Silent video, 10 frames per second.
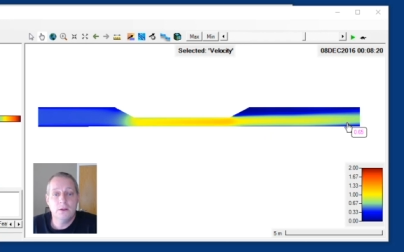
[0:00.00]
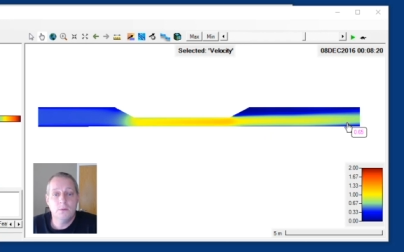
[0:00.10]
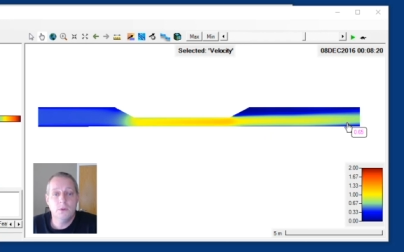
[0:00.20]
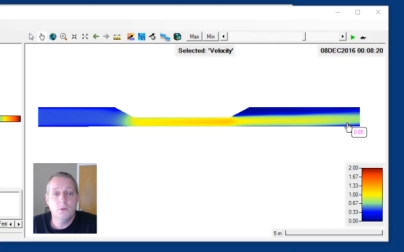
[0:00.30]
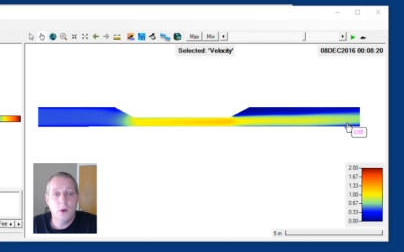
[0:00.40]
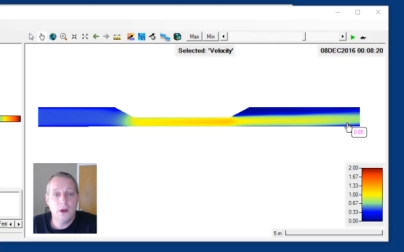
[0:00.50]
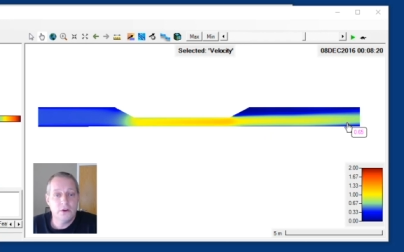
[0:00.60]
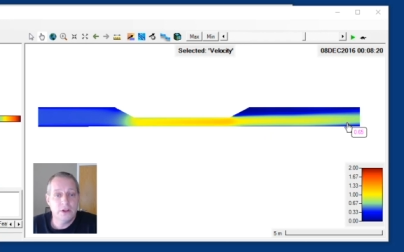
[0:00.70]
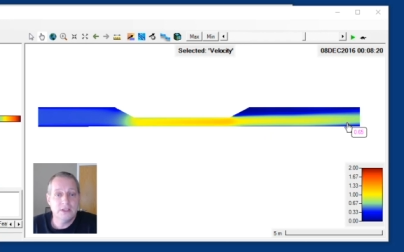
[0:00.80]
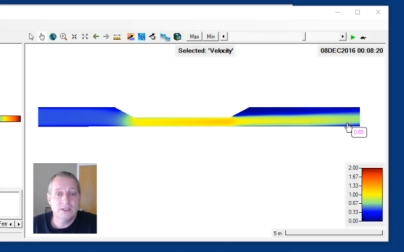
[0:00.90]
What the water
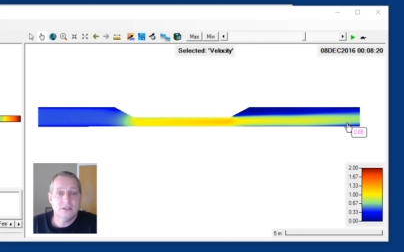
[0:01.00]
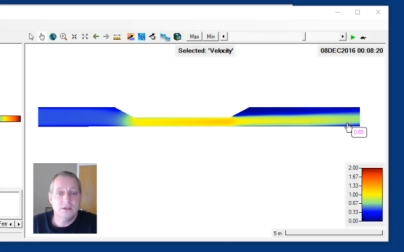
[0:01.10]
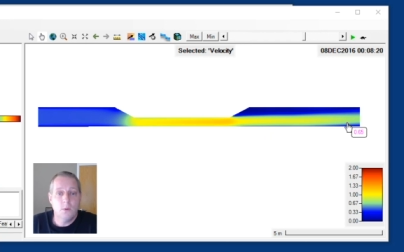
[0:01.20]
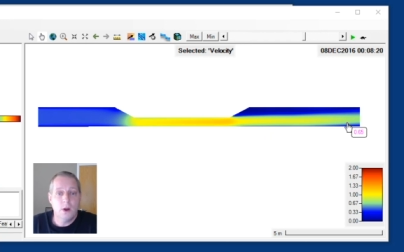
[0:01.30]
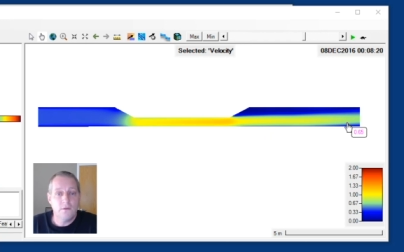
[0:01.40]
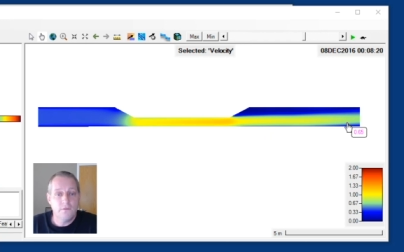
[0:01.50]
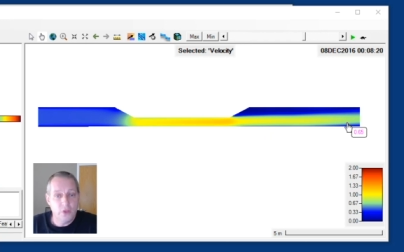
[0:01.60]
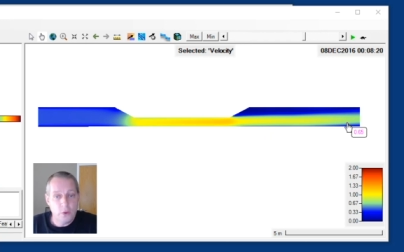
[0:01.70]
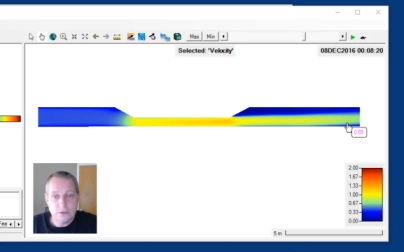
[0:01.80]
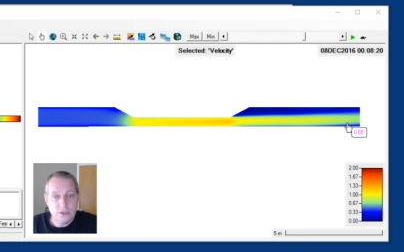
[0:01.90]
does is water
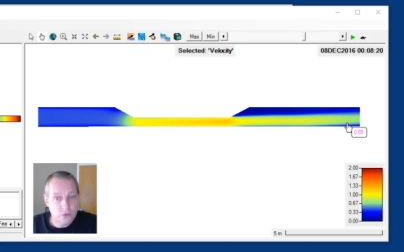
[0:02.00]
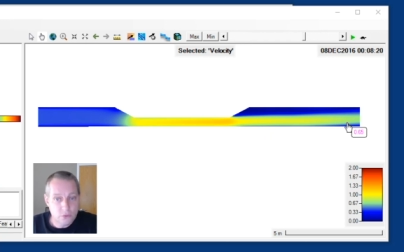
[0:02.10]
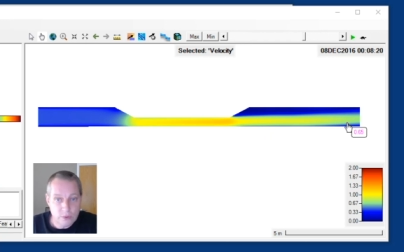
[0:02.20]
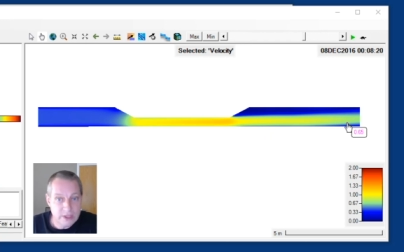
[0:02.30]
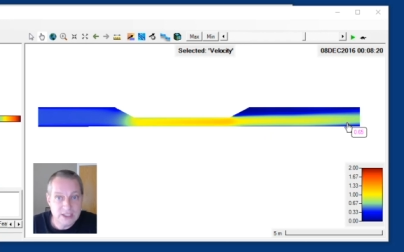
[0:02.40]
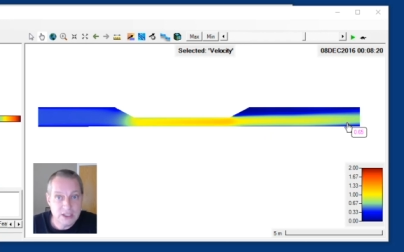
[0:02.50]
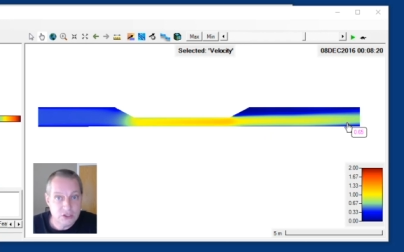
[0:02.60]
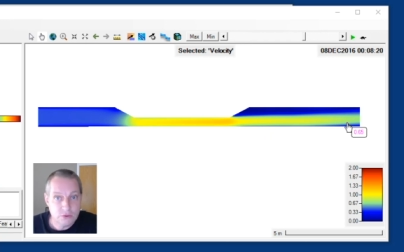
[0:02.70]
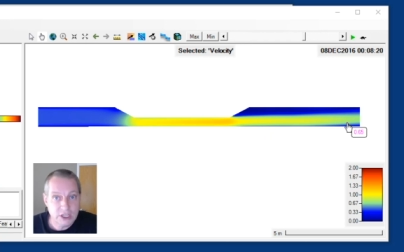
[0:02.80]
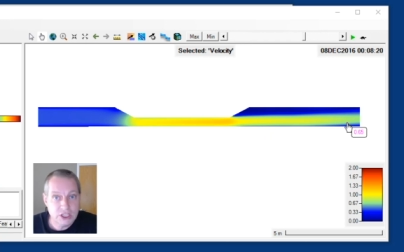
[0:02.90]
flows through this
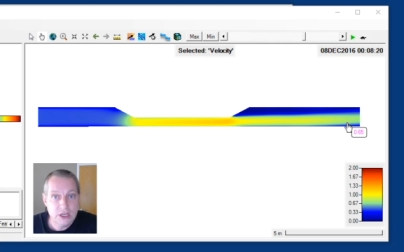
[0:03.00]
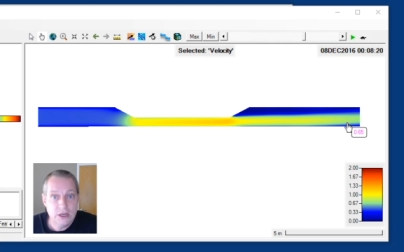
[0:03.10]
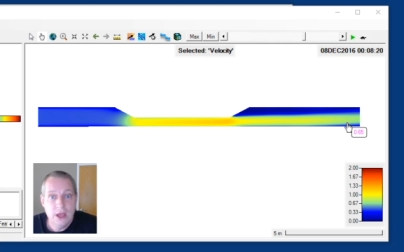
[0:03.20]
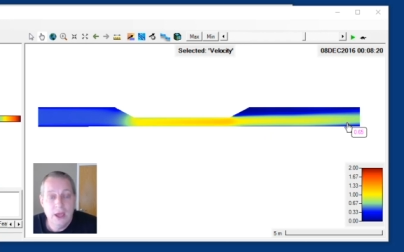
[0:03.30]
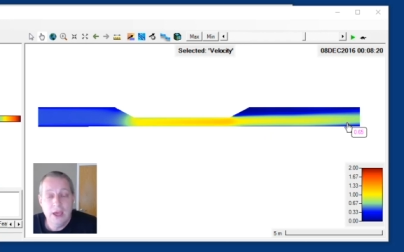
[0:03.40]
constriction,